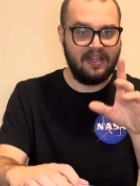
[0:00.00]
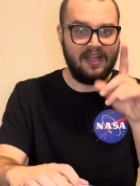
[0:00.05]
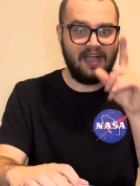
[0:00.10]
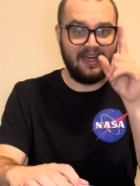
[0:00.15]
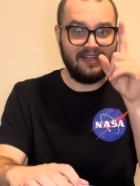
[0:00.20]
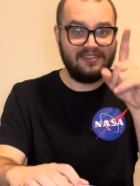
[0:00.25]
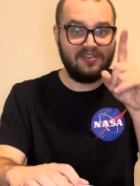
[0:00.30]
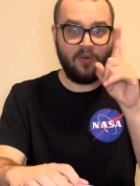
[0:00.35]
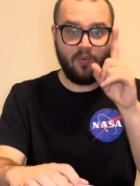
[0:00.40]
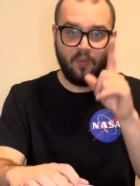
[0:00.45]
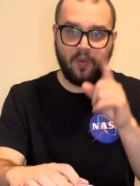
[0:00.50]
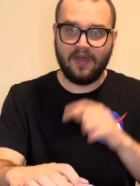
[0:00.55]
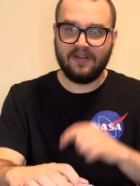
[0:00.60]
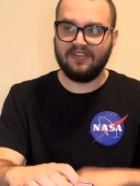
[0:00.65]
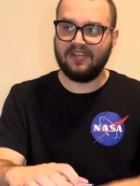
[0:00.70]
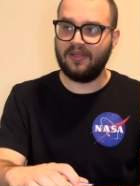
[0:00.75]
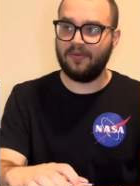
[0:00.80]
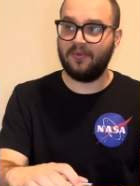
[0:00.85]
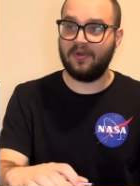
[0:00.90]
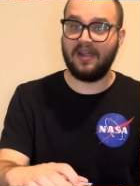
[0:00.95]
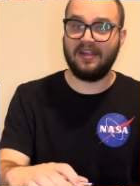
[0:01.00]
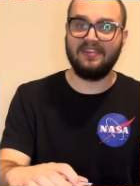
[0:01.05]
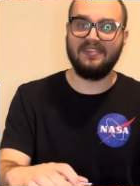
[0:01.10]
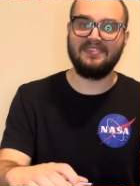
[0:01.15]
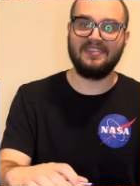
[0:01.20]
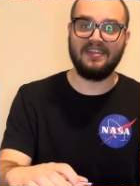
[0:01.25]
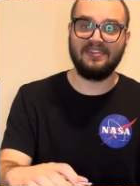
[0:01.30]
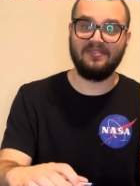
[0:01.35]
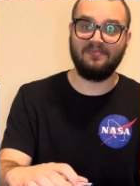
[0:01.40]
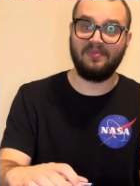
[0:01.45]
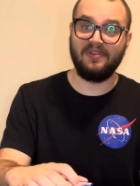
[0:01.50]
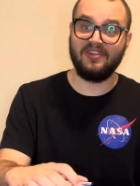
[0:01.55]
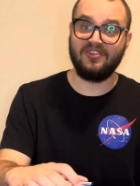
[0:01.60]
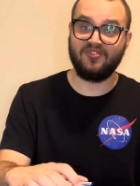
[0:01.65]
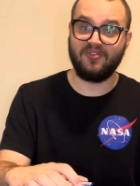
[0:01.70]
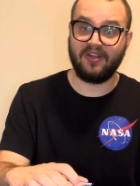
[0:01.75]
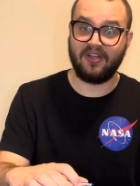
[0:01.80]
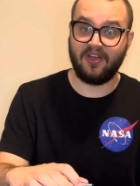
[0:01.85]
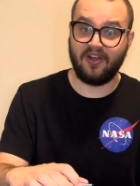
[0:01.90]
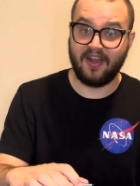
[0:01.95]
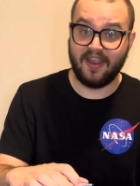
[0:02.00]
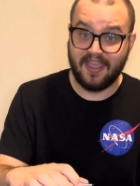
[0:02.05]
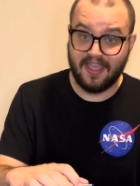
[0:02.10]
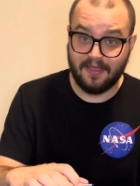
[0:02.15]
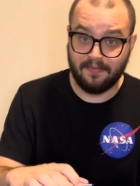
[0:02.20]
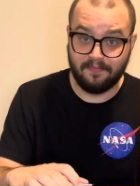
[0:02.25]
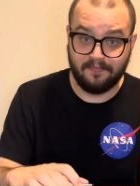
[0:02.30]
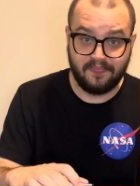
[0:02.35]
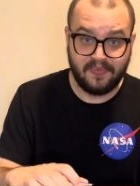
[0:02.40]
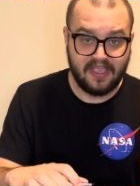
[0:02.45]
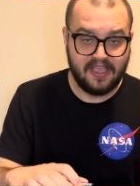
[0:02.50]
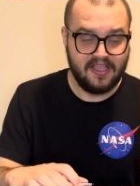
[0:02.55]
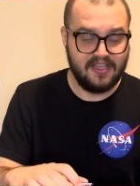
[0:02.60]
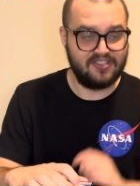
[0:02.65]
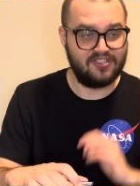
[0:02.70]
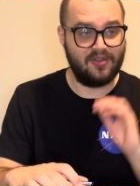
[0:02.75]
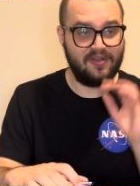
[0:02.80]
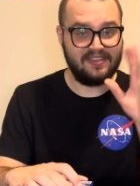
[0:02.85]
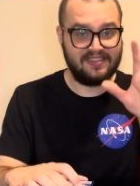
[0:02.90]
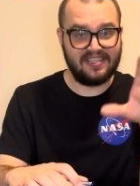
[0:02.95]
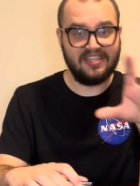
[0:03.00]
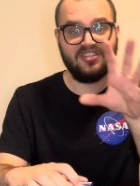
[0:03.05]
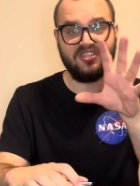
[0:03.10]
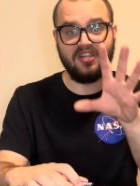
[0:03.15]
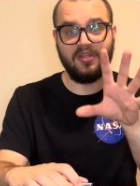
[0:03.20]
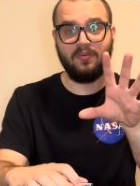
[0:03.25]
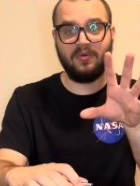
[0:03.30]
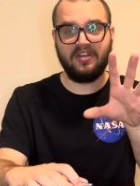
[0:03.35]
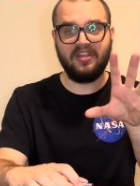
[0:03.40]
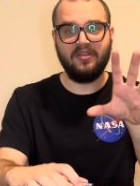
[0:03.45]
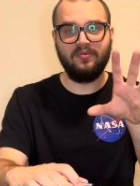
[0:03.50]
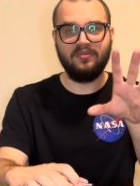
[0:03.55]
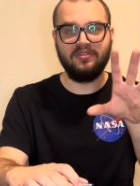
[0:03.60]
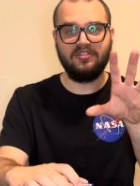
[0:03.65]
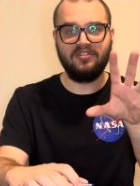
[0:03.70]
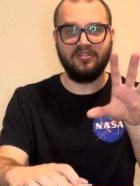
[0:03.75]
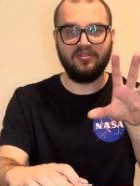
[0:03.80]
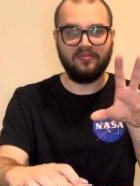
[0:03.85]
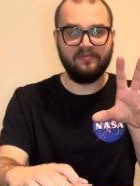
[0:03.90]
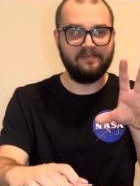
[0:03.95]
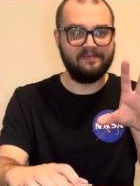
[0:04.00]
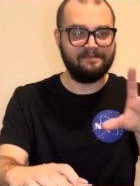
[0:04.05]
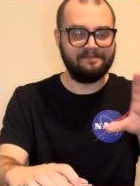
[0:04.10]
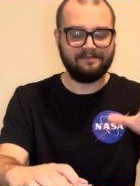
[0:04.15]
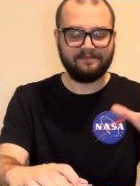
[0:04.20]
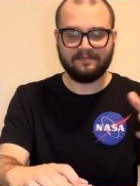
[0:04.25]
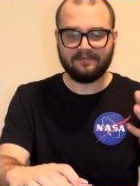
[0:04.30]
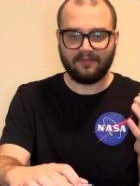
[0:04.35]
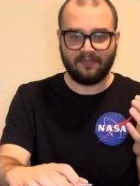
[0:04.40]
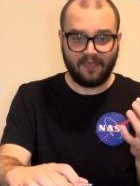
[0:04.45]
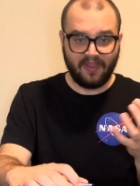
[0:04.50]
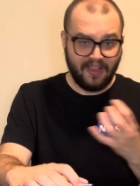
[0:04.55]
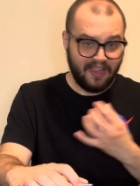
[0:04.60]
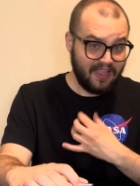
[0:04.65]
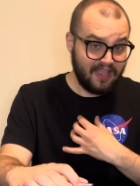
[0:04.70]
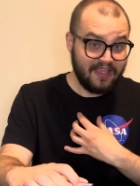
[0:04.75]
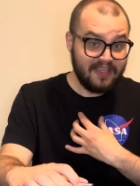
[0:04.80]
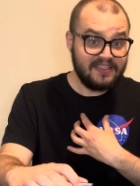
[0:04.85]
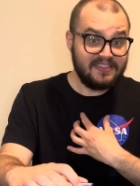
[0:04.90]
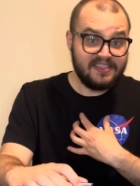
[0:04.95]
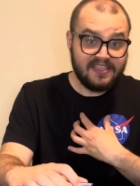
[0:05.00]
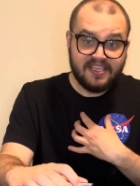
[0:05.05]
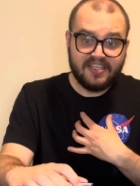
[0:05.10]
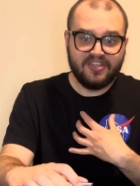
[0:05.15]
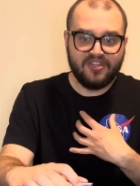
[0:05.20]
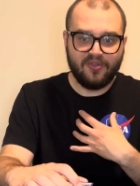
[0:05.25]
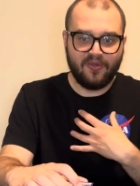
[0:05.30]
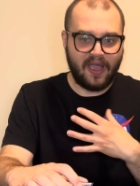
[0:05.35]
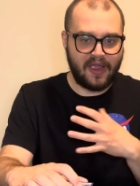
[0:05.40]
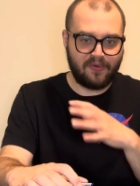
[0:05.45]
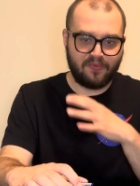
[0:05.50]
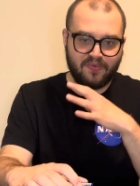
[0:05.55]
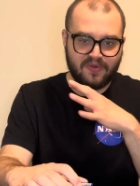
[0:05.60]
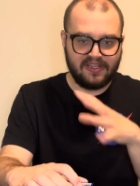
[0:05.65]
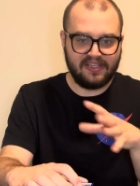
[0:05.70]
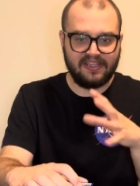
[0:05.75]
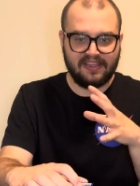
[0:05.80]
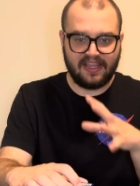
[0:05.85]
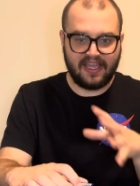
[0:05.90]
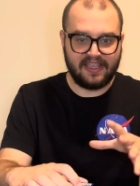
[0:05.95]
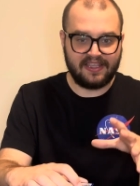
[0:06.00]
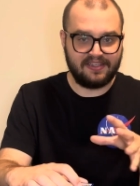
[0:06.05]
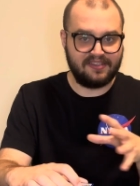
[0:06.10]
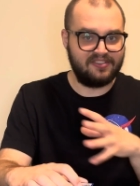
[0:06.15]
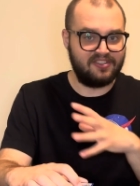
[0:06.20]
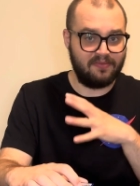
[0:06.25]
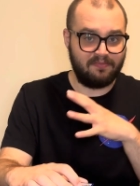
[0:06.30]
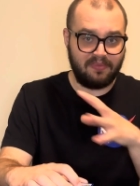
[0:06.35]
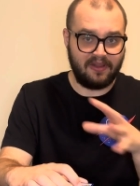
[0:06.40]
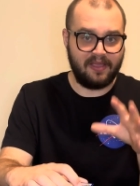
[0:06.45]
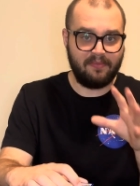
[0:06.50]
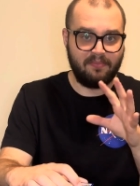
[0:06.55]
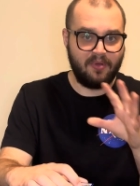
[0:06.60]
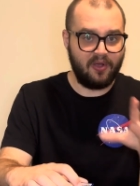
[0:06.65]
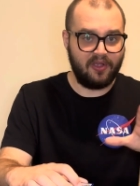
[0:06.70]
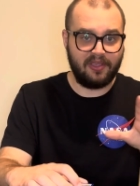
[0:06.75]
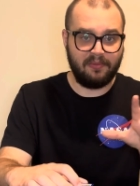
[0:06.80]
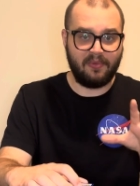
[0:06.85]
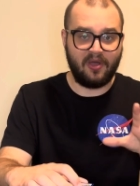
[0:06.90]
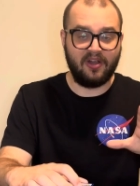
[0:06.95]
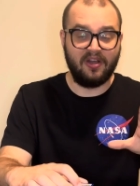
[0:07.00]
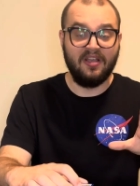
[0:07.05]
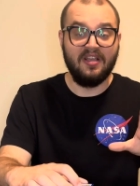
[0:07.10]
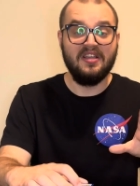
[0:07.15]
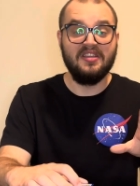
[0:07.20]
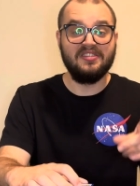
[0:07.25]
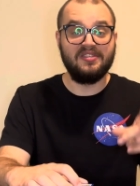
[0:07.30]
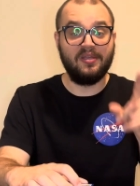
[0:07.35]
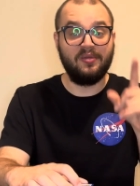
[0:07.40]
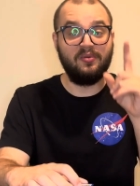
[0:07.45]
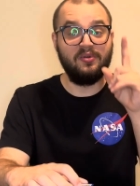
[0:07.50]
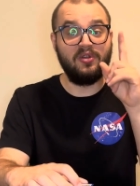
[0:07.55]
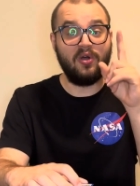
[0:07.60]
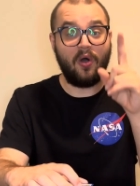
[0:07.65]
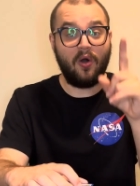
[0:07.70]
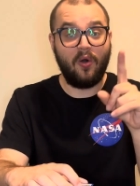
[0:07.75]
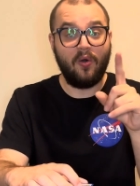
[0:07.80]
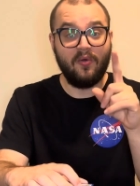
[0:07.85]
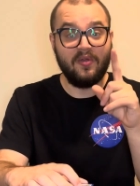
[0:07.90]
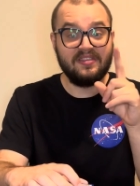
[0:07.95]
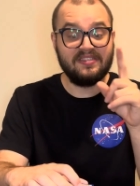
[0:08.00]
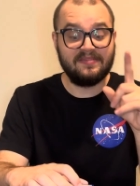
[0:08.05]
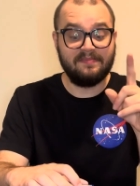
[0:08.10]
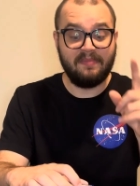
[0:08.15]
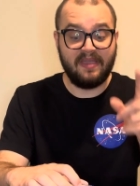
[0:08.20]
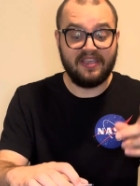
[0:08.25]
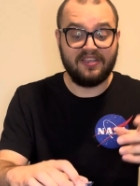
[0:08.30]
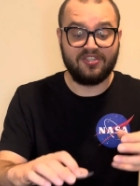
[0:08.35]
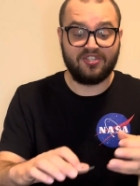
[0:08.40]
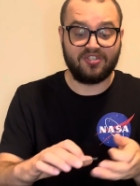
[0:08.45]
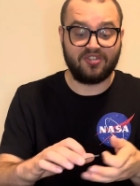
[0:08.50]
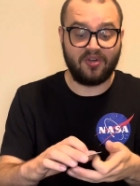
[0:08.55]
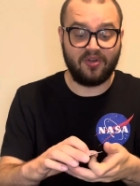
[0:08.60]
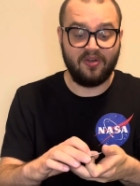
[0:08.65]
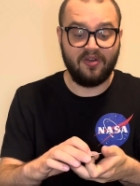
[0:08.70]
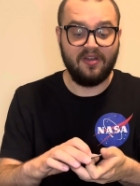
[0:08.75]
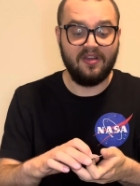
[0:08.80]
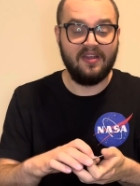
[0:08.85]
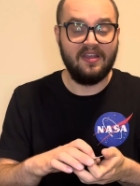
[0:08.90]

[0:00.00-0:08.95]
until one day when I decided to play a trick on him. So essentially what he would do is he knew I really liked to play Pokemon. So he would always make sure